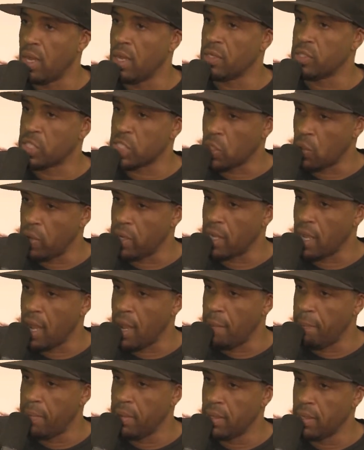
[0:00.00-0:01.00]
showing
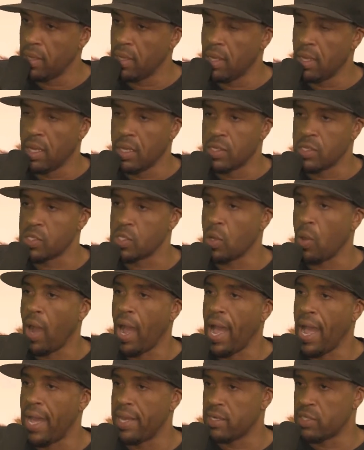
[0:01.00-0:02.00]
up. Yep. So
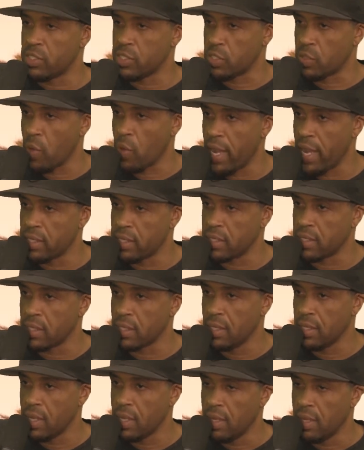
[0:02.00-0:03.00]
I had to stretch,
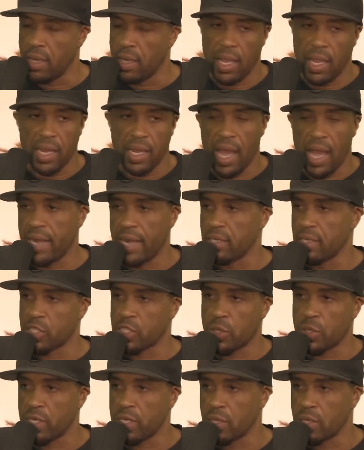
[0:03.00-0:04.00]
and I didn't
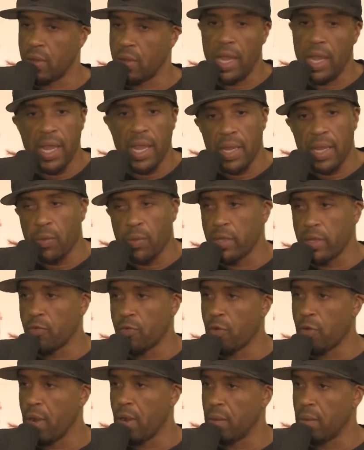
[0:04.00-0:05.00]
stretch going, hey, where you
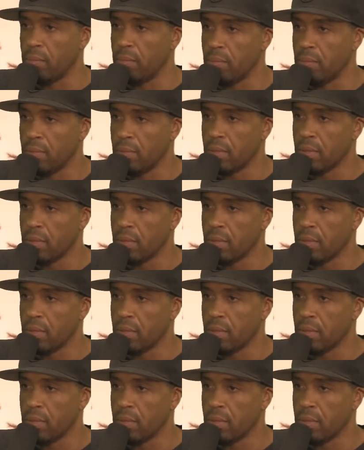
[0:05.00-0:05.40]
from?